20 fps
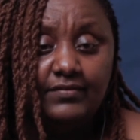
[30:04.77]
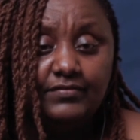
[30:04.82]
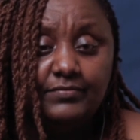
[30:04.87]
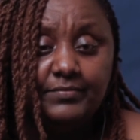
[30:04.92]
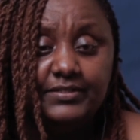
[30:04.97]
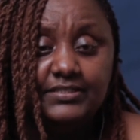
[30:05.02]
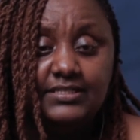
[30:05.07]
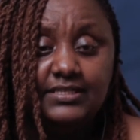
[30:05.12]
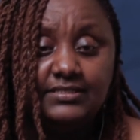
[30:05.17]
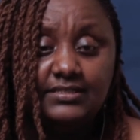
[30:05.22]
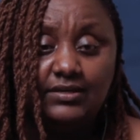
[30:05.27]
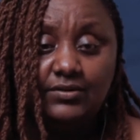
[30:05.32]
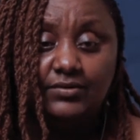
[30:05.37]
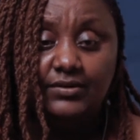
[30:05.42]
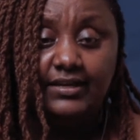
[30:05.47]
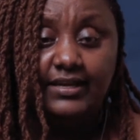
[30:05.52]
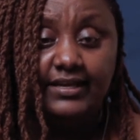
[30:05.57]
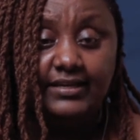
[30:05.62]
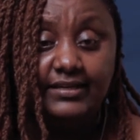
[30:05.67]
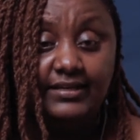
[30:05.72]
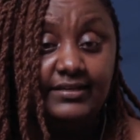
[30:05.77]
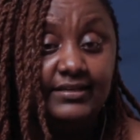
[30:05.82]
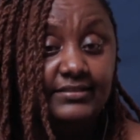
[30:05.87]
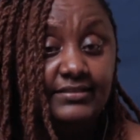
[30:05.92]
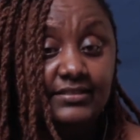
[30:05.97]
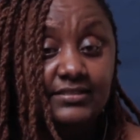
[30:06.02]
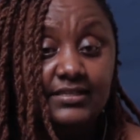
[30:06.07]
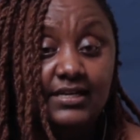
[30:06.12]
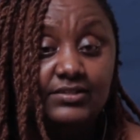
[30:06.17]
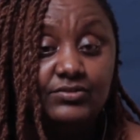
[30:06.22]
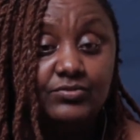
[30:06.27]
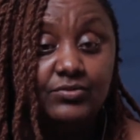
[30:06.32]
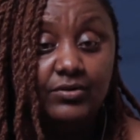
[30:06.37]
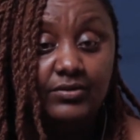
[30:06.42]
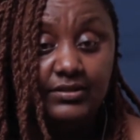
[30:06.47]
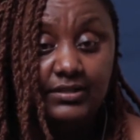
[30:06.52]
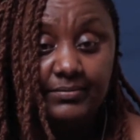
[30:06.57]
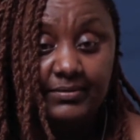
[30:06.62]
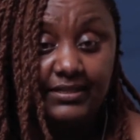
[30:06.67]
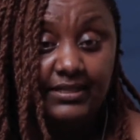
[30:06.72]
government has a hotline and I just had to
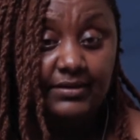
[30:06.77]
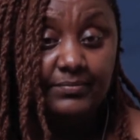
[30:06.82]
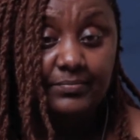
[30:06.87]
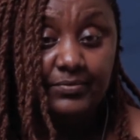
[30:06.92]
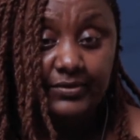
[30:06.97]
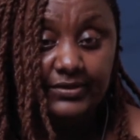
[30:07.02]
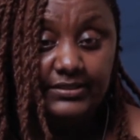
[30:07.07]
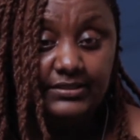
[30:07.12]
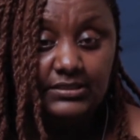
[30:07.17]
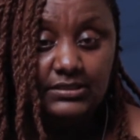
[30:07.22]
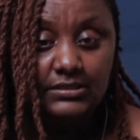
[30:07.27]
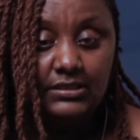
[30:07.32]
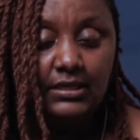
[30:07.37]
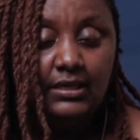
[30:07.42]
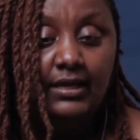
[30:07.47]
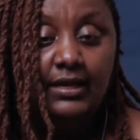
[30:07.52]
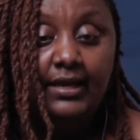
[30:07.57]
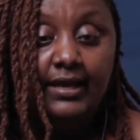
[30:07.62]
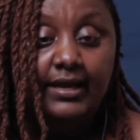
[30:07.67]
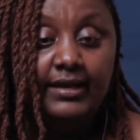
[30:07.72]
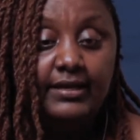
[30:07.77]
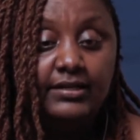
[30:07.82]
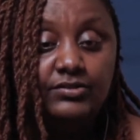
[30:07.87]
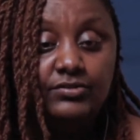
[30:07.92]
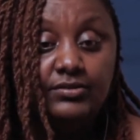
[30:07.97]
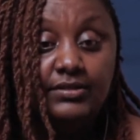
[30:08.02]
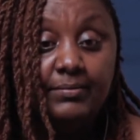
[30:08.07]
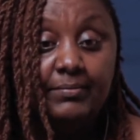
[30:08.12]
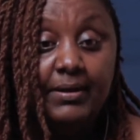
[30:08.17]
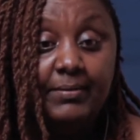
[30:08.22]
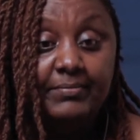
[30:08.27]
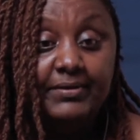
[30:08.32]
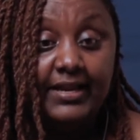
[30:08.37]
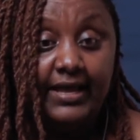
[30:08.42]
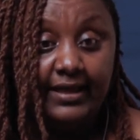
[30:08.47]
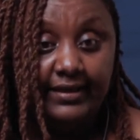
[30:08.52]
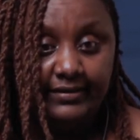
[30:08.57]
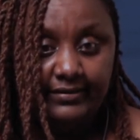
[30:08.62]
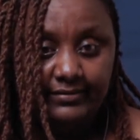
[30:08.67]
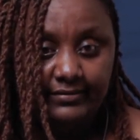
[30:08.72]
call them at that point. And I told them I'm
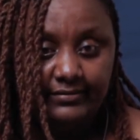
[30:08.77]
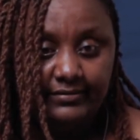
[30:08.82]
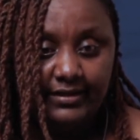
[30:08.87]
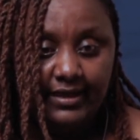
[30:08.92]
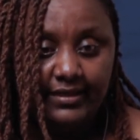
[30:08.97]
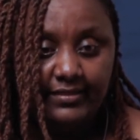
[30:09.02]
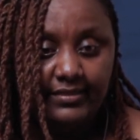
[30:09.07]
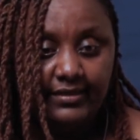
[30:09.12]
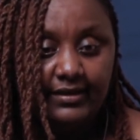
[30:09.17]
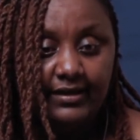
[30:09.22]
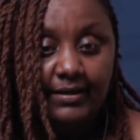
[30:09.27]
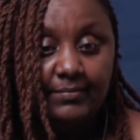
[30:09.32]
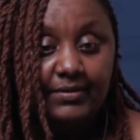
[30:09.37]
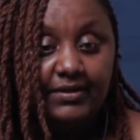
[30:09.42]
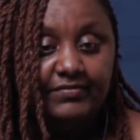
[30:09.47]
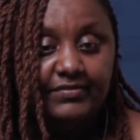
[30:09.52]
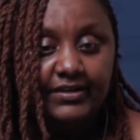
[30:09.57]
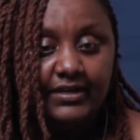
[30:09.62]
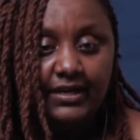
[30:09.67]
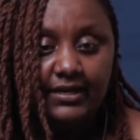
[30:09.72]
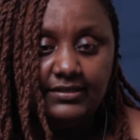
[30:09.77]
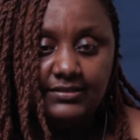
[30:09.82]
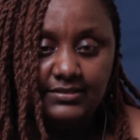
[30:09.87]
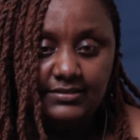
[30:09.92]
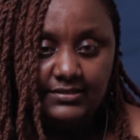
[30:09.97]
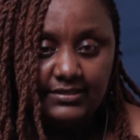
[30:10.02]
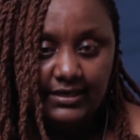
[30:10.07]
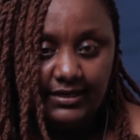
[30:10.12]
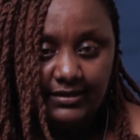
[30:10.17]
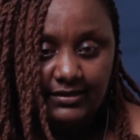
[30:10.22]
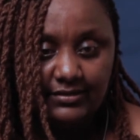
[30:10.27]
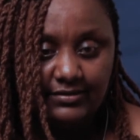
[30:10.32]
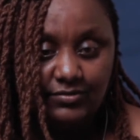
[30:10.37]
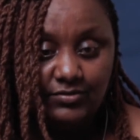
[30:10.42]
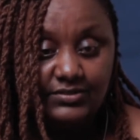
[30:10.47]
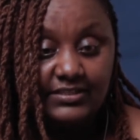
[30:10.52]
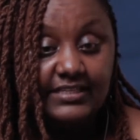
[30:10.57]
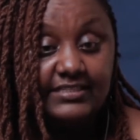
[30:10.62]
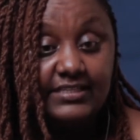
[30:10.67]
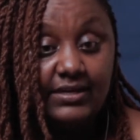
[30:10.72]
dying. I think I'm having a heart attack,
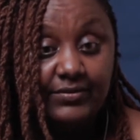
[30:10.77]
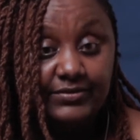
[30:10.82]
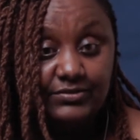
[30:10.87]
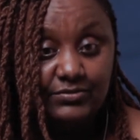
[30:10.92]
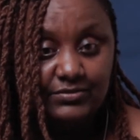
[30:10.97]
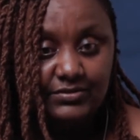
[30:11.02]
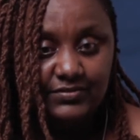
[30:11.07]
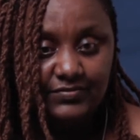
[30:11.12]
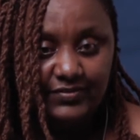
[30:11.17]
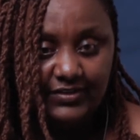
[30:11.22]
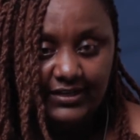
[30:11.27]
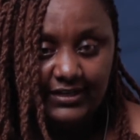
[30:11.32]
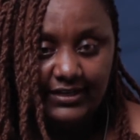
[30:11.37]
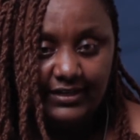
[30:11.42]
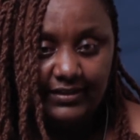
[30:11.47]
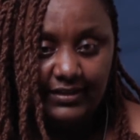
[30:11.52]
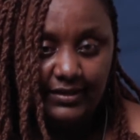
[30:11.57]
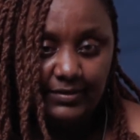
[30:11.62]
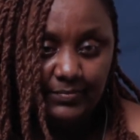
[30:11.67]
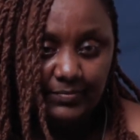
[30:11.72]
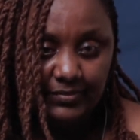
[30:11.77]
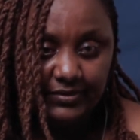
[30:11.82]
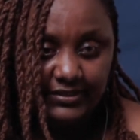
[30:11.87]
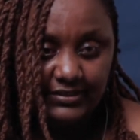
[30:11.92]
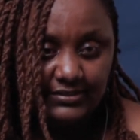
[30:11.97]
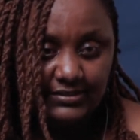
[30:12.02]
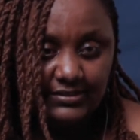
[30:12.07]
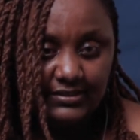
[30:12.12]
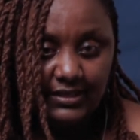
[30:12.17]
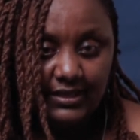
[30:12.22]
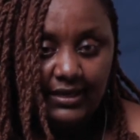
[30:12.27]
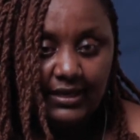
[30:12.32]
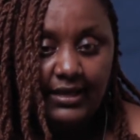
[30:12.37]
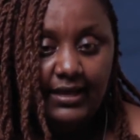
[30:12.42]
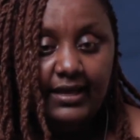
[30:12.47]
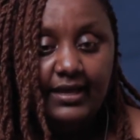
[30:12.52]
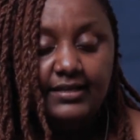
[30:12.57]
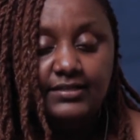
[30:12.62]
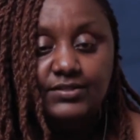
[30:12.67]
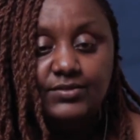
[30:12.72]
because that's how it was feeling at that point.
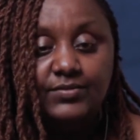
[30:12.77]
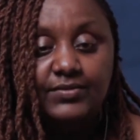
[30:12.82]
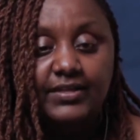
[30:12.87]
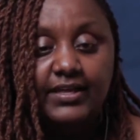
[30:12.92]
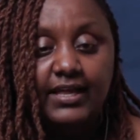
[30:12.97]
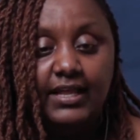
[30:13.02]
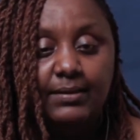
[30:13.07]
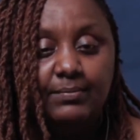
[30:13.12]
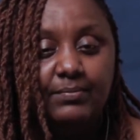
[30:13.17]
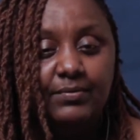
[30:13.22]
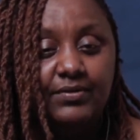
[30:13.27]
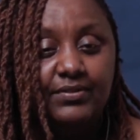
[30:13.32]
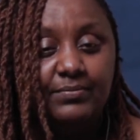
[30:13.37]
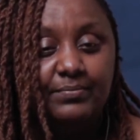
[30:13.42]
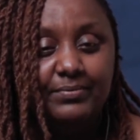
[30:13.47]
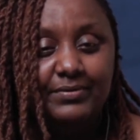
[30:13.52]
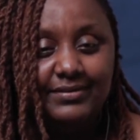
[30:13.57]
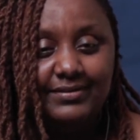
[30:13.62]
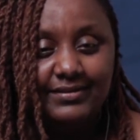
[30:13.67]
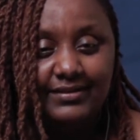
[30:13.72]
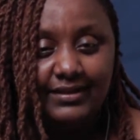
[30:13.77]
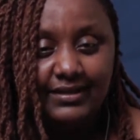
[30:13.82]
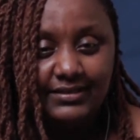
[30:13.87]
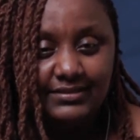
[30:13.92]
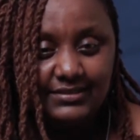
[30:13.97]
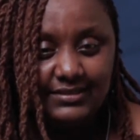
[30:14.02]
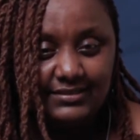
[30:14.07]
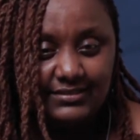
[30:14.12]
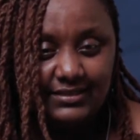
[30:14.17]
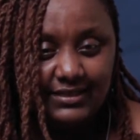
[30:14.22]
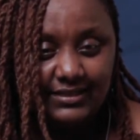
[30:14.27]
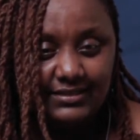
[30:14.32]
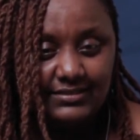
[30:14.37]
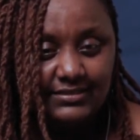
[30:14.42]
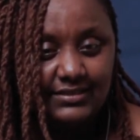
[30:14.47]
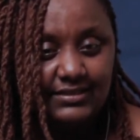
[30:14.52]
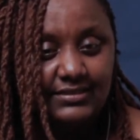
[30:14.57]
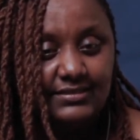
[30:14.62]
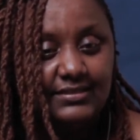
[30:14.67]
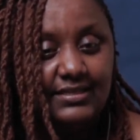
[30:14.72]
And so they helped me with breathing
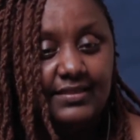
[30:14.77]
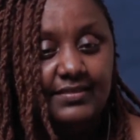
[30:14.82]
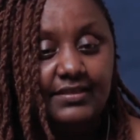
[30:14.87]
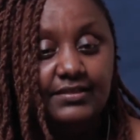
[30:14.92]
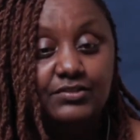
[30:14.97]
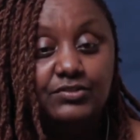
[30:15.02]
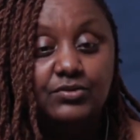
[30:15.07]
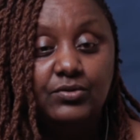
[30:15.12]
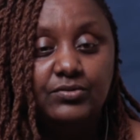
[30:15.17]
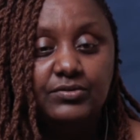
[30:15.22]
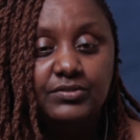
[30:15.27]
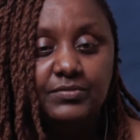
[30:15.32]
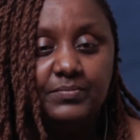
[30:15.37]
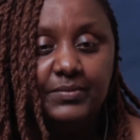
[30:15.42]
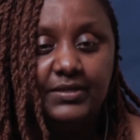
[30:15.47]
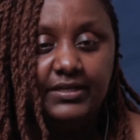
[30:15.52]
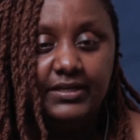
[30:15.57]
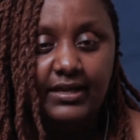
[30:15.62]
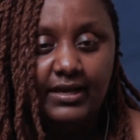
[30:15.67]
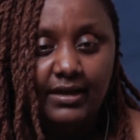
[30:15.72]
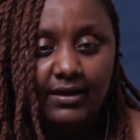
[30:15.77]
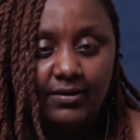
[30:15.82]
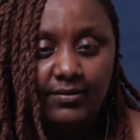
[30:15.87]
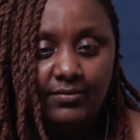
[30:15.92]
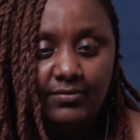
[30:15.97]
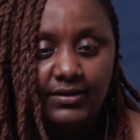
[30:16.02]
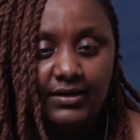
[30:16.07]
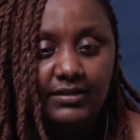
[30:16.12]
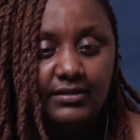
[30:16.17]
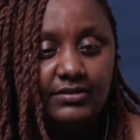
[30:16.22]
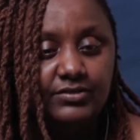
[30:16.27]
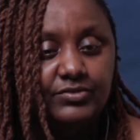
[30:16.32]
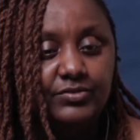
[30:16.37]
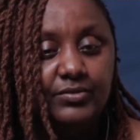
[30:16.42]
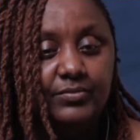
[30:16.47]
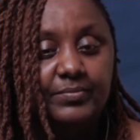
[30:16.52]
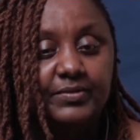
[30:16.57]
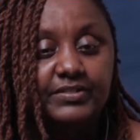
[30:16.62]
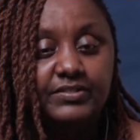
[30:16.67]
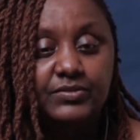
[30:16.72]
exercises and they talked me down and they
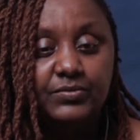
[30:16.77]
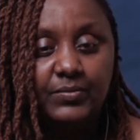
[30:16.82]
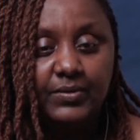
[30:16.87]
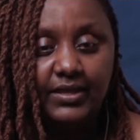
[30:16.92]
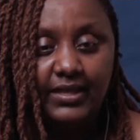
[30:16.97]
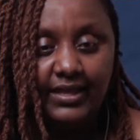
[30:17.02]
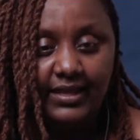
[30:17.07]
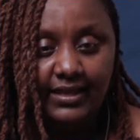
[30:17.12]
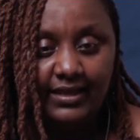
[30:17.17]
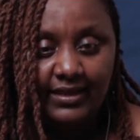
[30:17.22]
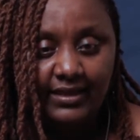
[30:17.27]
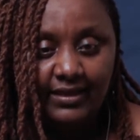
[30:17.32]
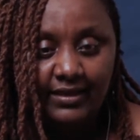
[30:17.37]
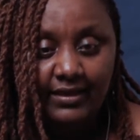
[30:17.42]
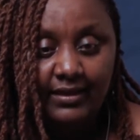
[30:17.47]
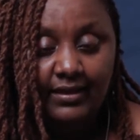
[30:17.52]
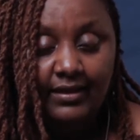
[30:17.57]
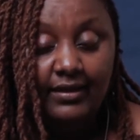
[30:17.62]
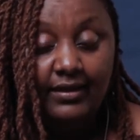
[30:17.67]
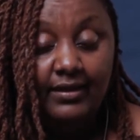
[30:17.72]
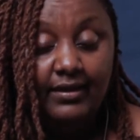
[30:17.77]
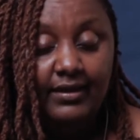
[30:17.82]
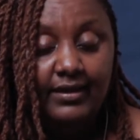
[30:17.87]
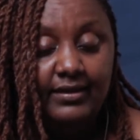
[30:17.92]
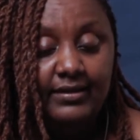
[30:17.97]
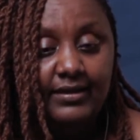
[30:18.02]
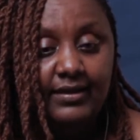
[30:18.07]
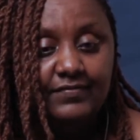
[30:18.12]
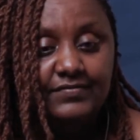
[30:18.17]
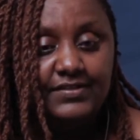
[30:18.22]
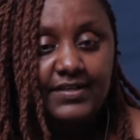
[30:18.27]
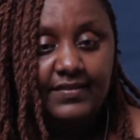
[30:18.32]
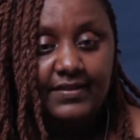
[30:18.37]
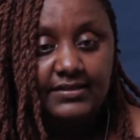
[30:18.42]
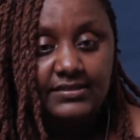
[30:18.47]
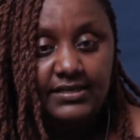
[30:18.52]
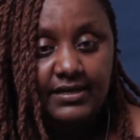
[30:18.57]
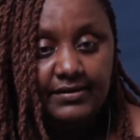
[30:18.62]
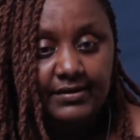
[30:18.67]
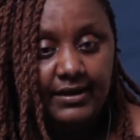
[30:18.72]
told me it's okay. And after
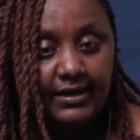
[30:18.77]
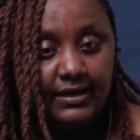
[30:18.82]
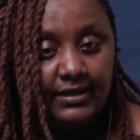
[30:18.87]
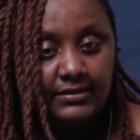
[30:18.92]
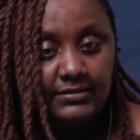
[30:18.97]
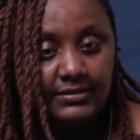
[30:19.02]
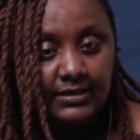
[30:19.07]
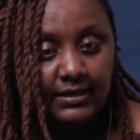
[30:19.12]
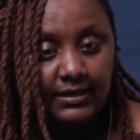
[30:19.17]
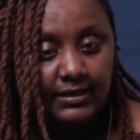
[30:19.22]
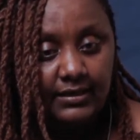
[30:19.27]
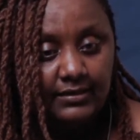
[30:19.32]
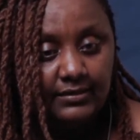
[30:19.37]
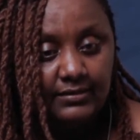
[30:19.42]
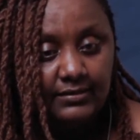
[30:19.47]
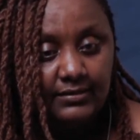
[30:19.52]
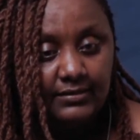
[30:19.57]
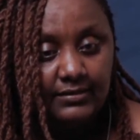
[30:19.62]
that, I realized, Allah,